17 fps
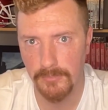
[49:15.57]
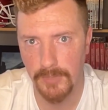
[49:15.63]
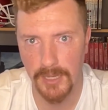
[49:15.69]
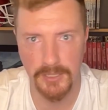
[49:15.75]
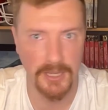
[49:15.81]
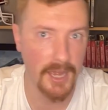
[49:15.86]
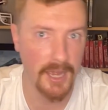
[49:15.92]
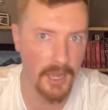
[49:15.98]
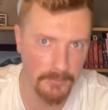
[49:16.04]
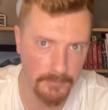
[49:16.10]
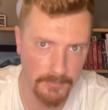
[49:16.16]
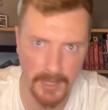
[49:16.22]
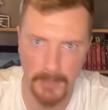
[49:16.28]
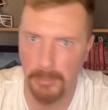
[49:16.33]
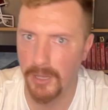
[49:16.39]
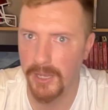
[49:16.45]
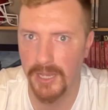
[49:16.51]
And yeah,
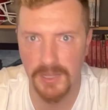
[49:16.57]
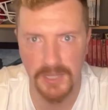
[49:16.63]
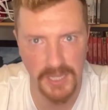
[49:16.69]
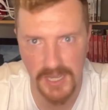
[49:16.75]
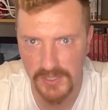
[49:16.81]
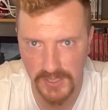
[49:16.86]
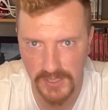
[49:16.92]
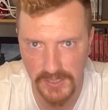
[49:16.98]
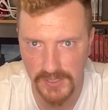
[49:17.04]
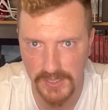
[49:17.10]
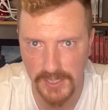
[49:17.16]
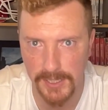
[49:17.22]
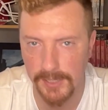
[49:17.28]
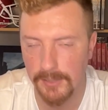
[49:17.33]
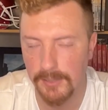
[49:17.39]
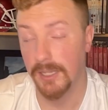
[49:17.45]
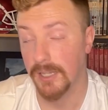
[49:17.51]
they play in the
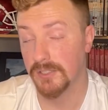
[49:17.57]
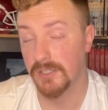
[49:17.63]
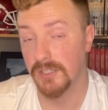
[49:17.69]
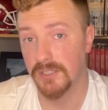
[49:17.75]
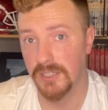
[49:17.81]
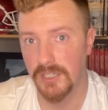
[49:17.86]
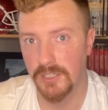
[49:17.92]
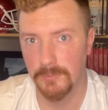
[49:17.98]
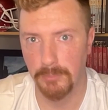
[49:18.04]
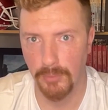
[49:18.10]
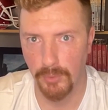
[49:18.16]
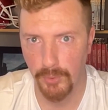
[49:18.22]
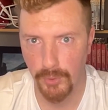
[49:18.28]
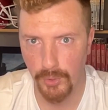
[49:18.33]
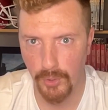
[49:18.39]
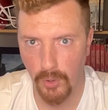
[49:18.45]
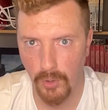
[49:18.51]
SEC. The SEC is
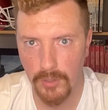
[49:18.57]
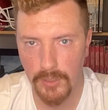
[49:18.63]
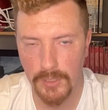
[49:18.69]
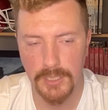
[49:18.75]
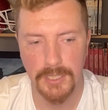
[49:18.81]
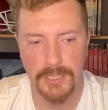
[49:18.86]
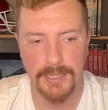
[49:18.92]
brutal.